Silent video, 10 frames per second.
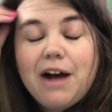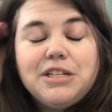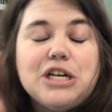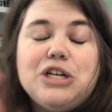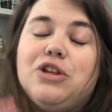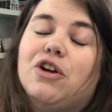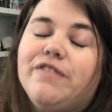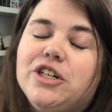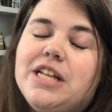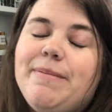I'll tell you their
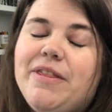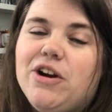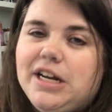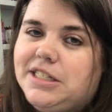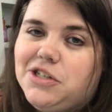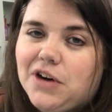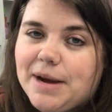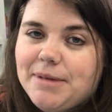first name and their Instagram